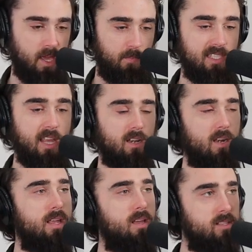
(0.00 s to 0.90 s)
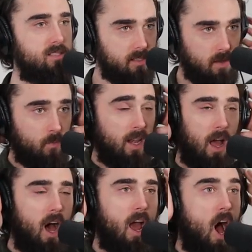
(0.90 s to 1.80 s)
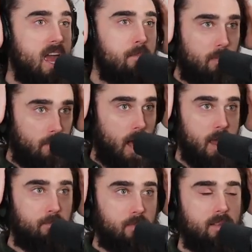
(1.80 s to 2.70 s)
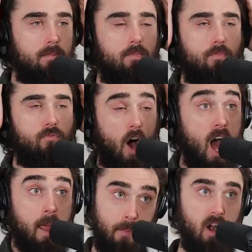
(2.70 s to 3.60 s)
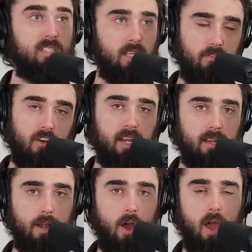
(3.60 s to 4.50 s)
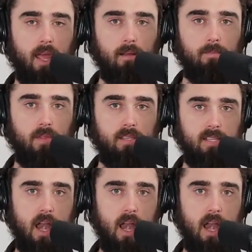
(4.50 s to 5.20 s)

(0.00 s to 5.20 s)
It particularly because, well, I personally find it annoying, the